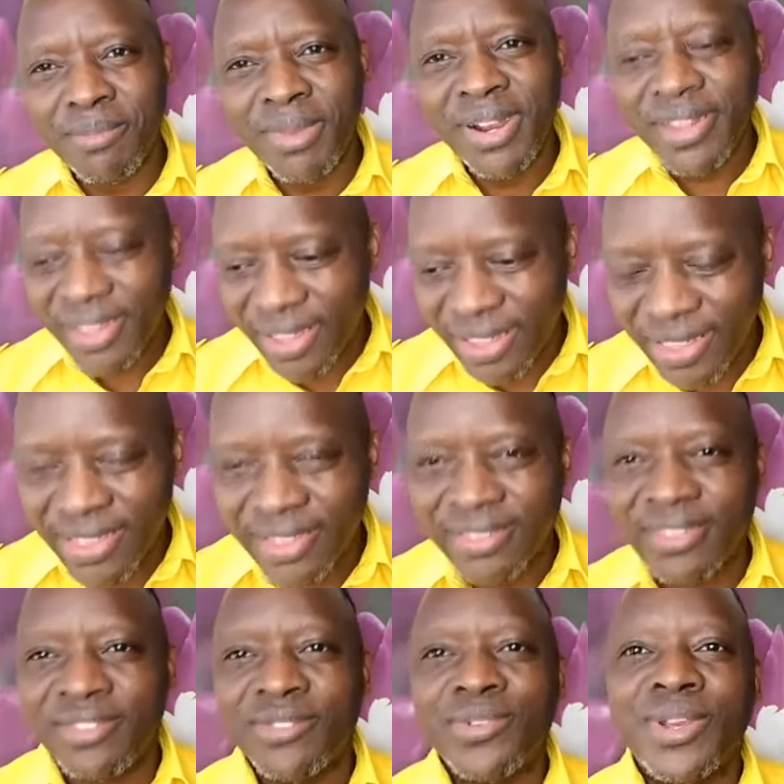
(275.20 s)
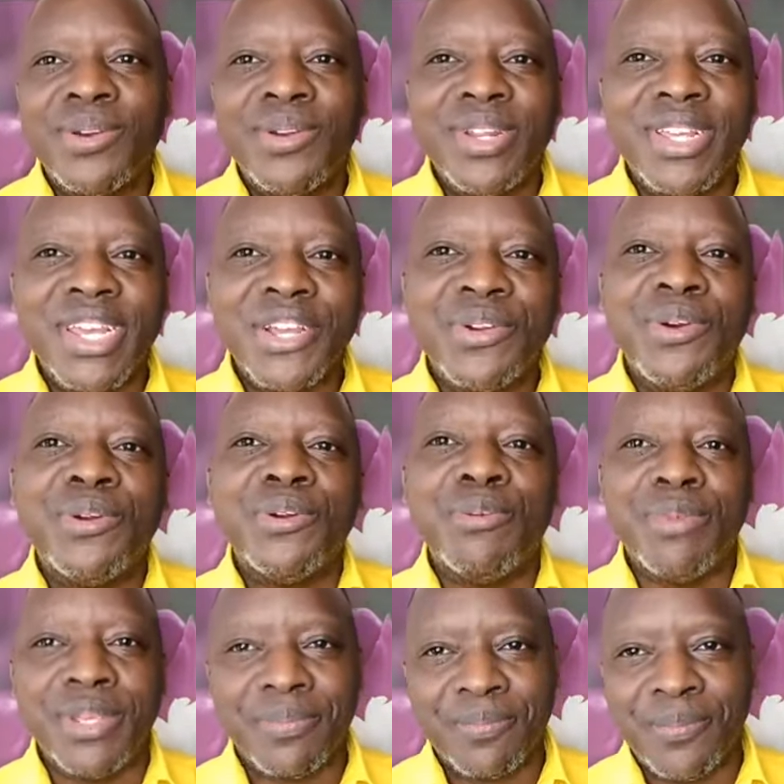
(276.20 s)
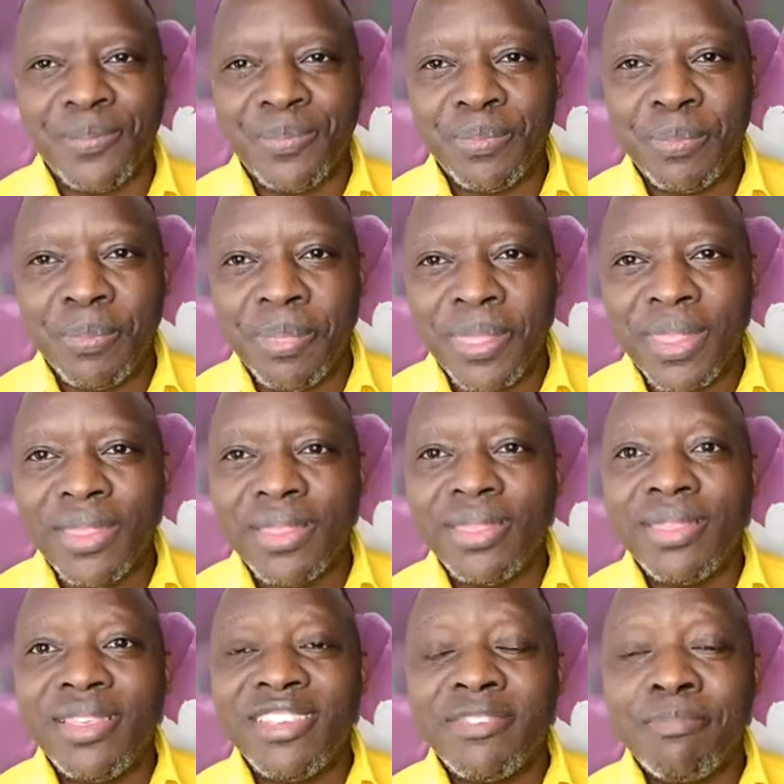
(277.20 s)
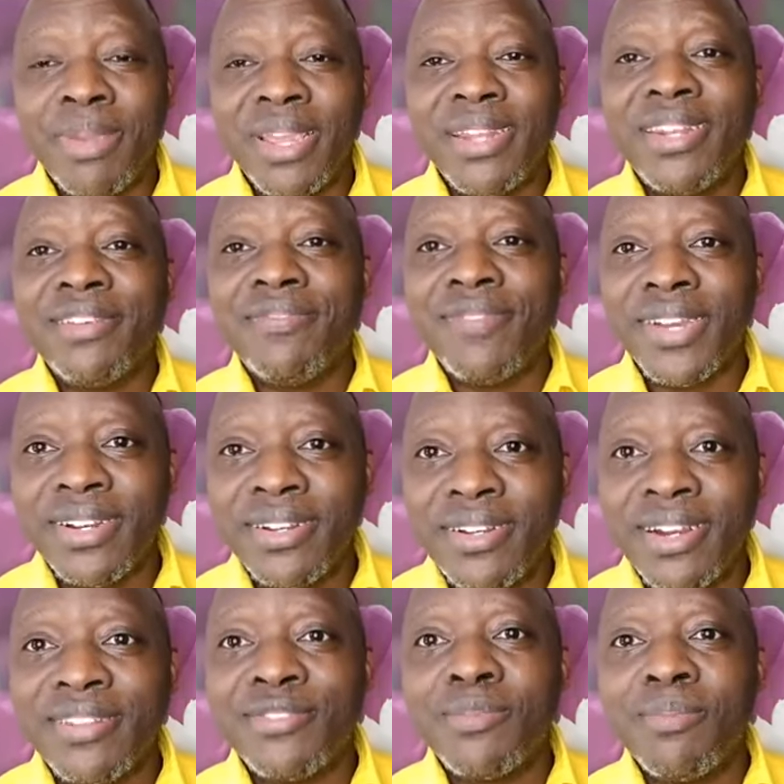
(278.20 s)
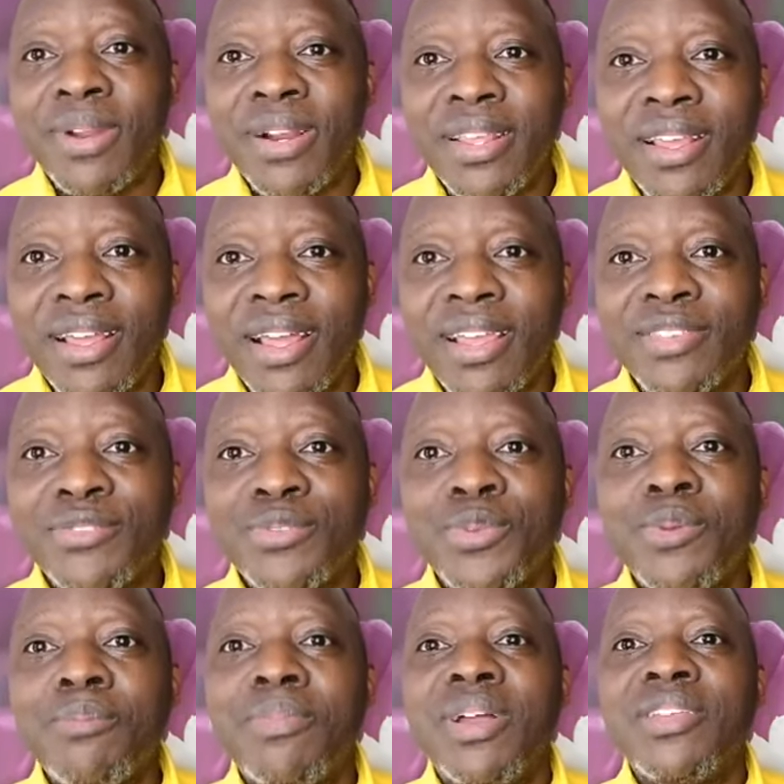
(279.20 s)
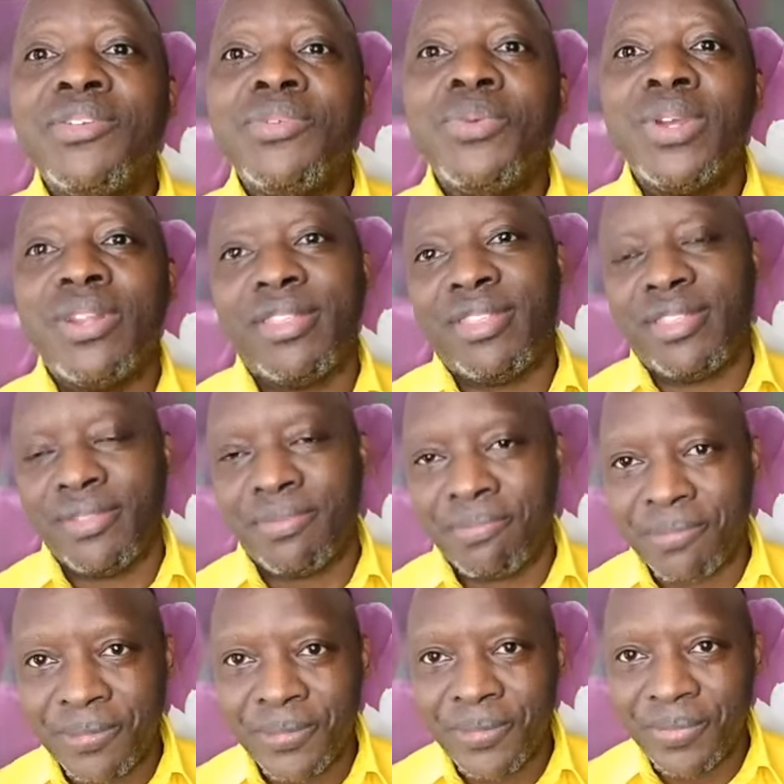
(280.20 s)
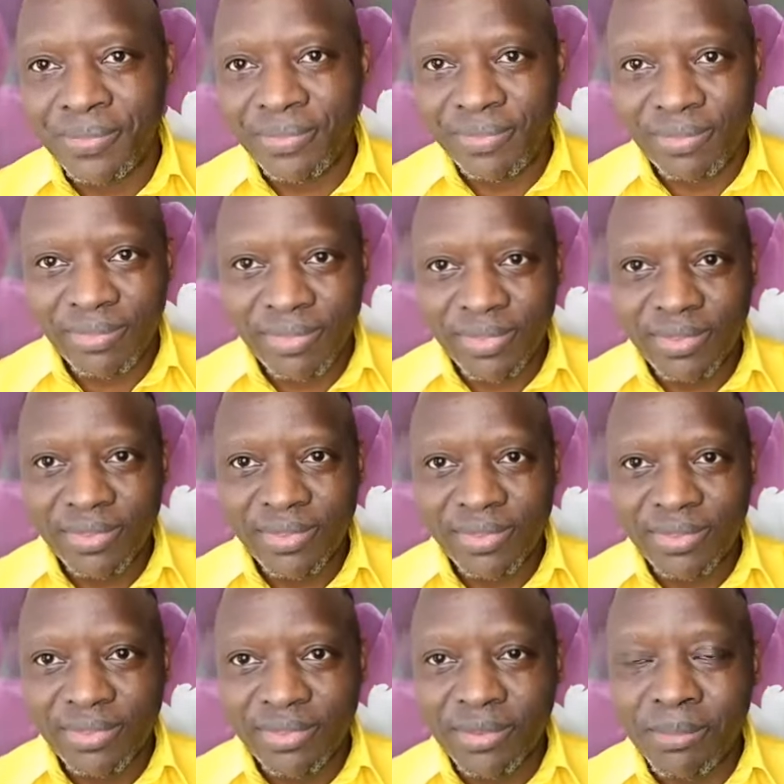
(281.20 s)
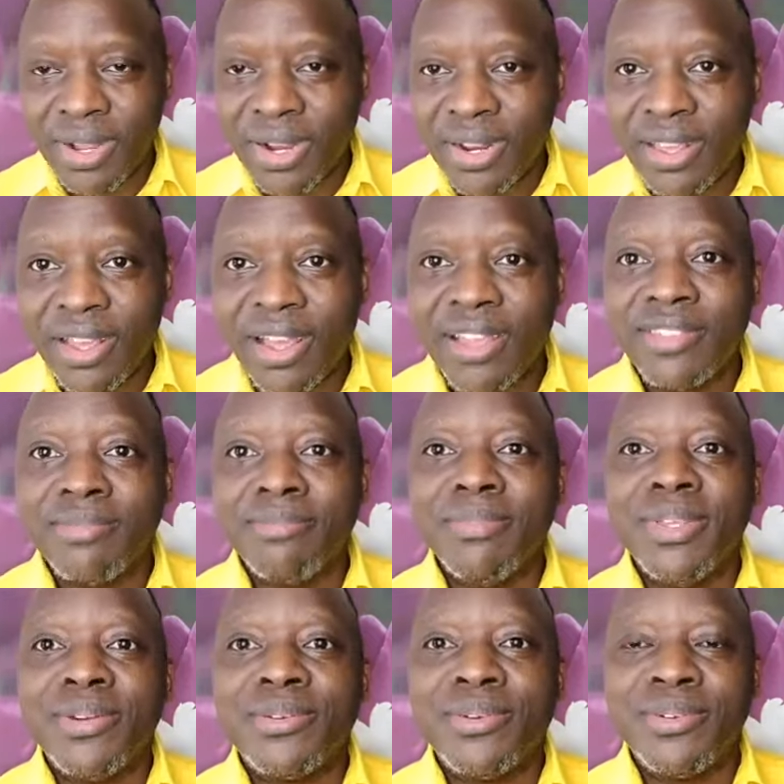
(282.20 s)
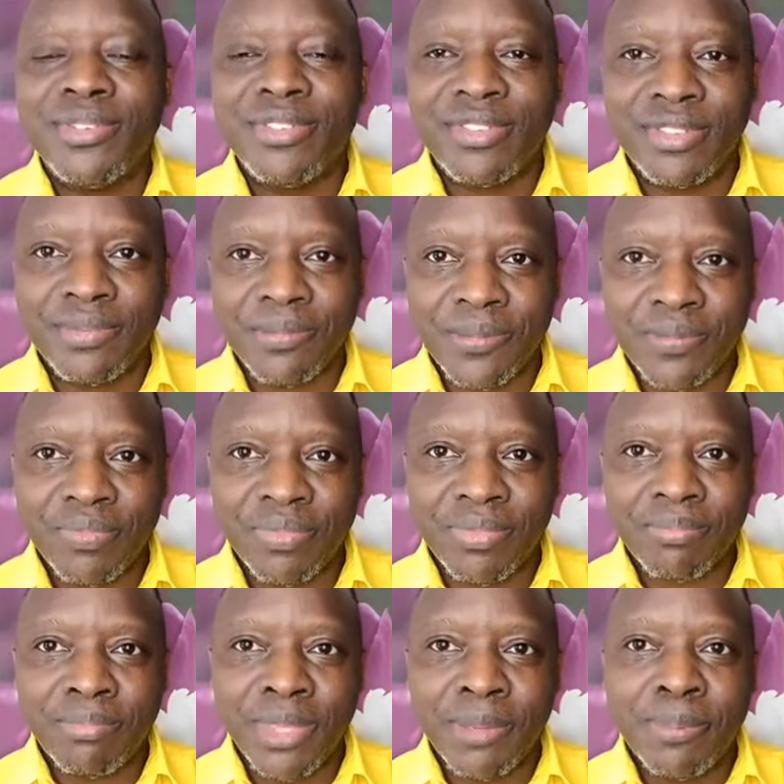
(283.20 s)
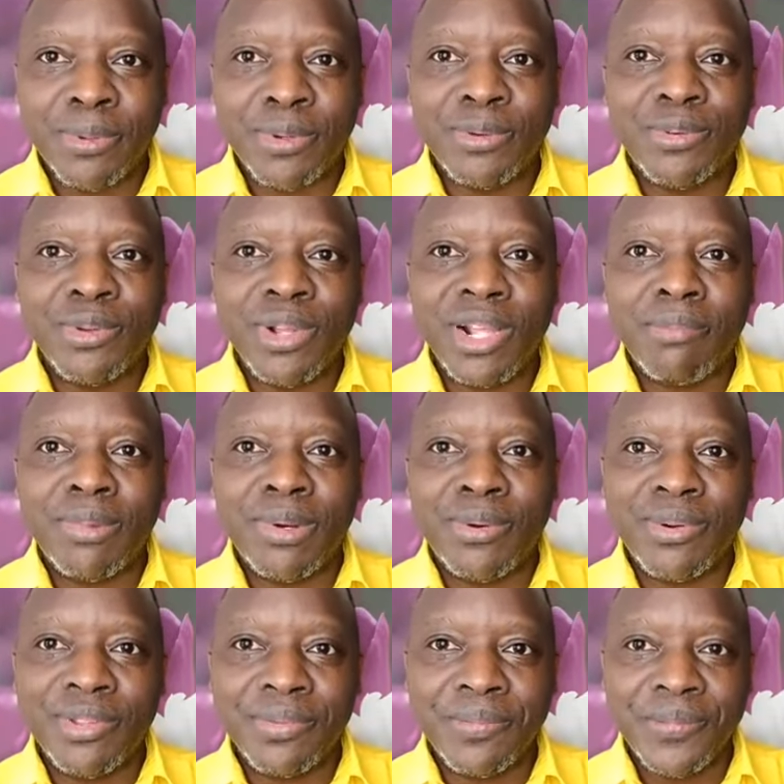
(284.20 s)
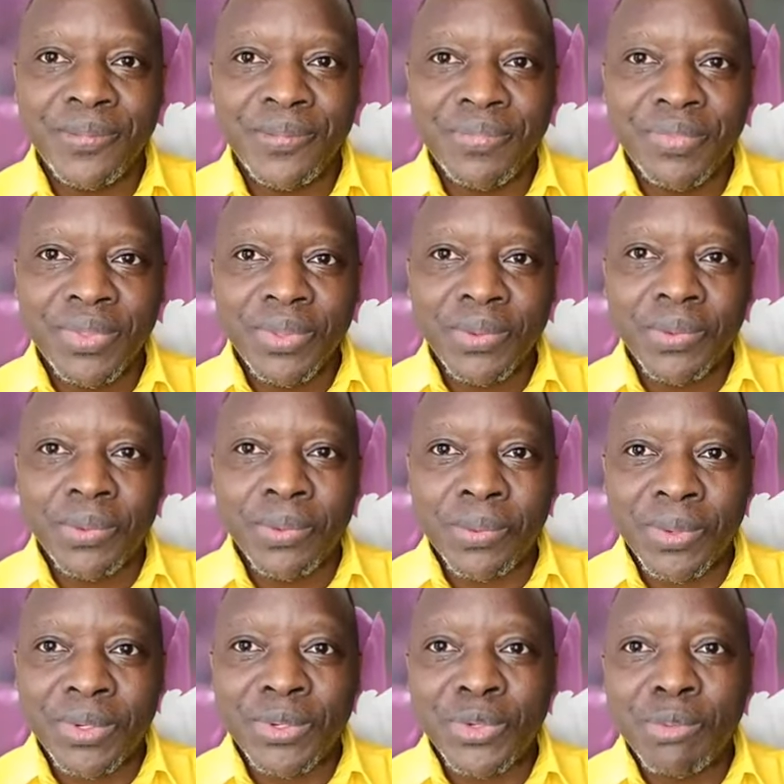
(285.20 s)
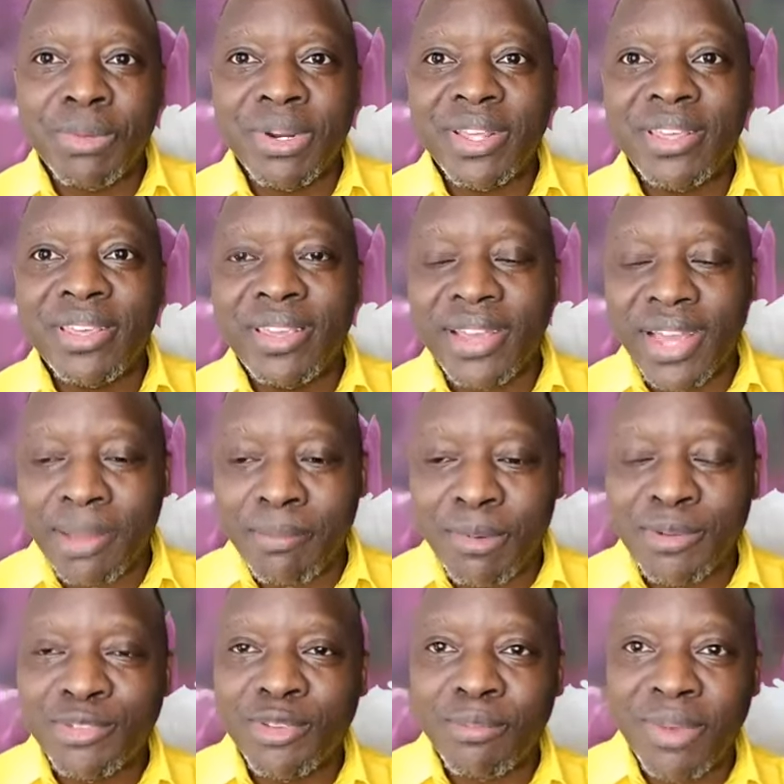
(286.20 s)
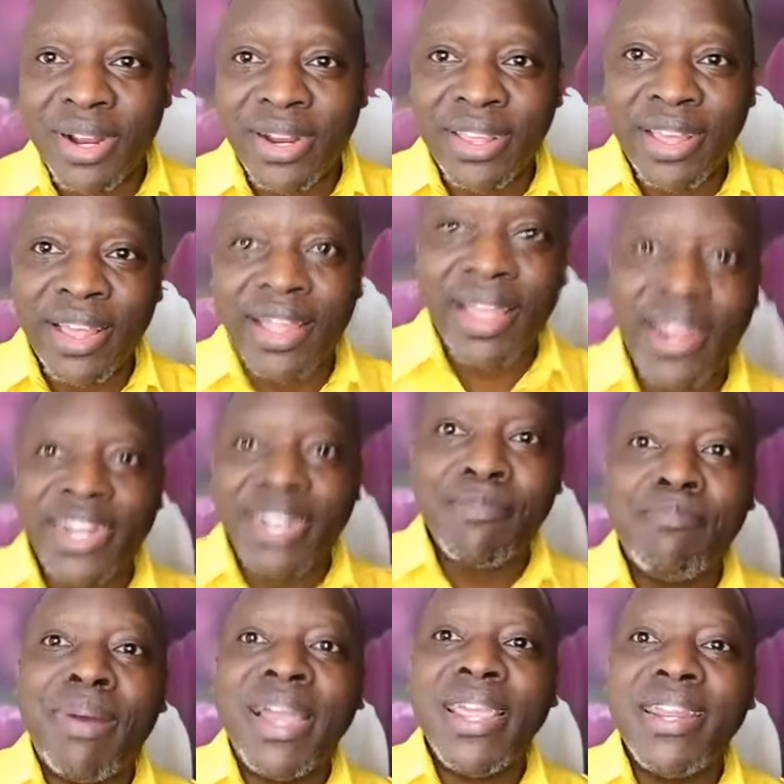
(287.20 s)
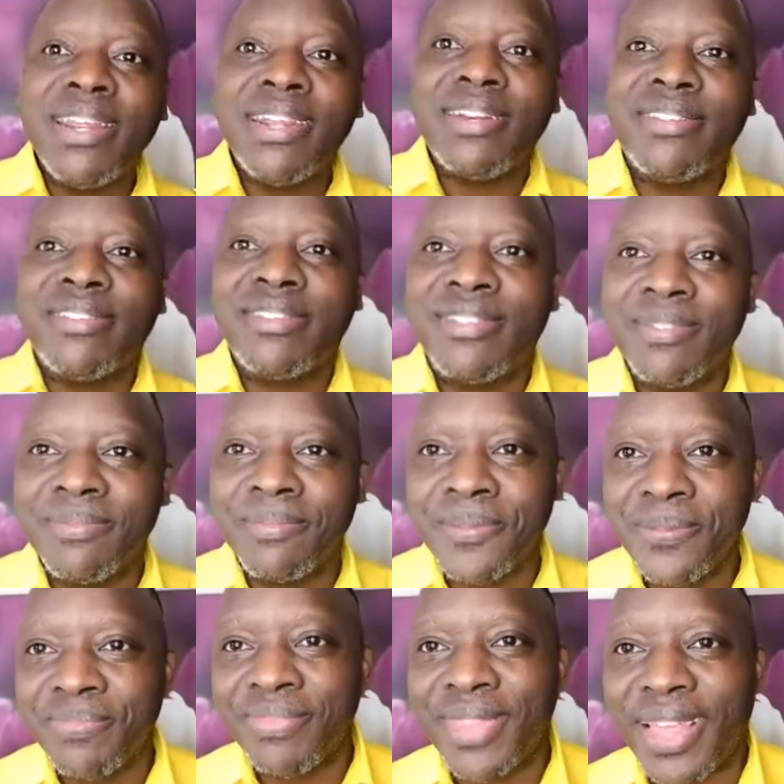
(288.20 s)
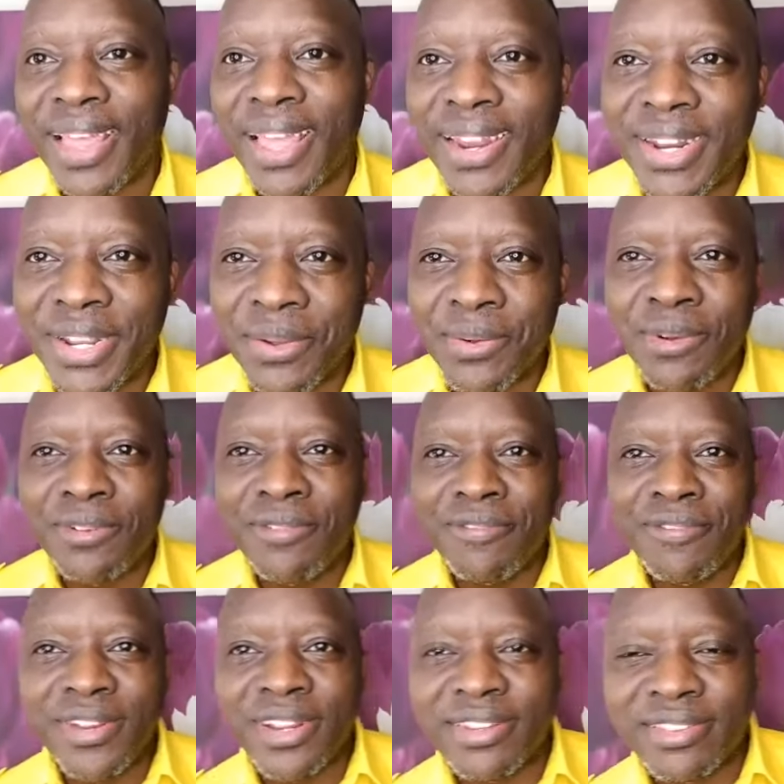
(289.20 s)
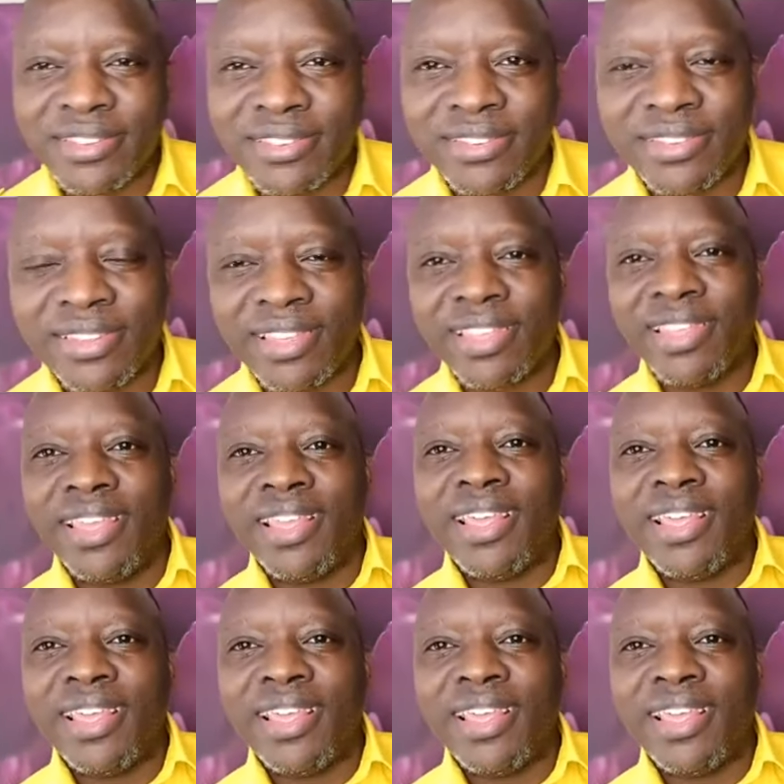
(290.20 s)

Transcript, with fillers: Somalia is a struggling economy, despite the fact that Somalia has so much wealth. Somalia has minerals. People don't talk about what you normally hear about Somalia are the pirates and the conflicts